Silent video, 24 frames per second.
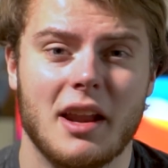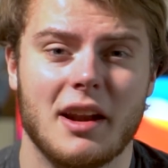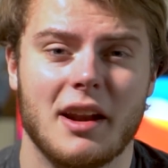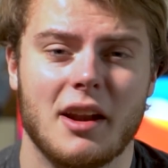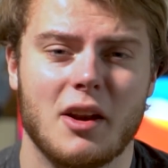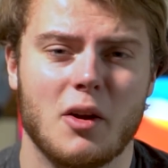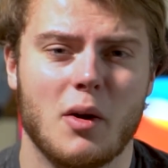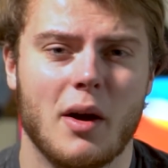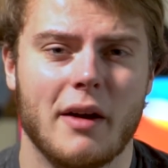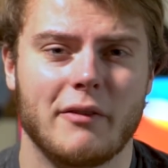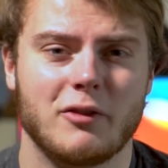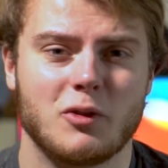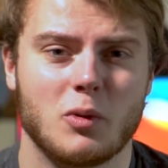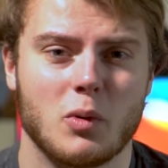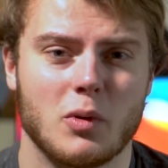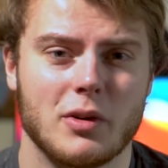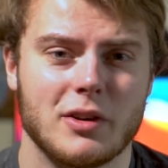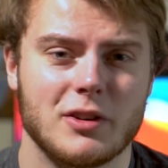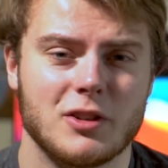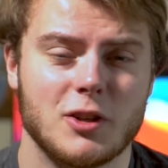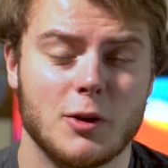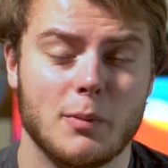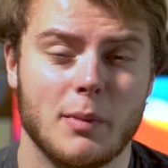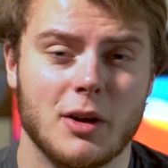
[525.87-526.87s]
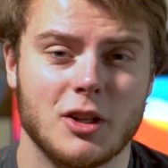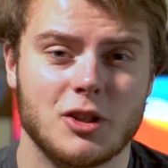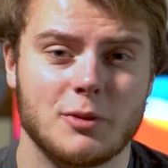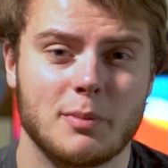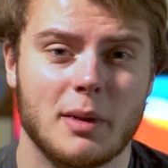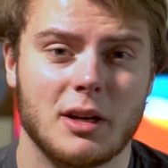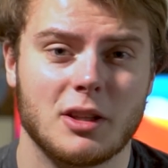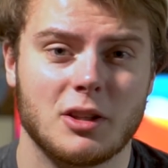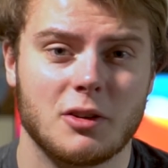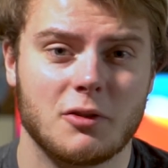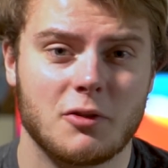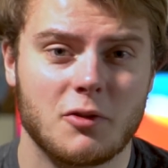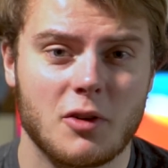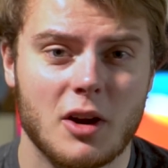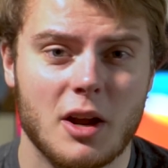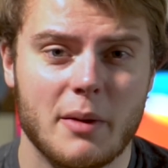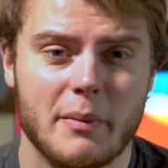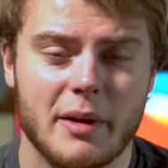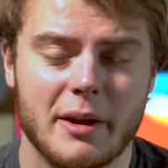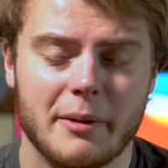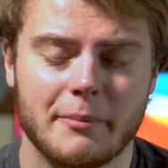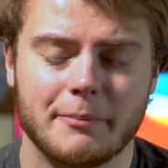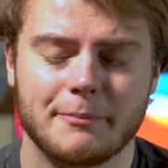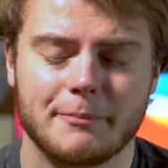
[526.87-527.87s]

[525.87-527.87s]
I don't have to worry so much about the framing.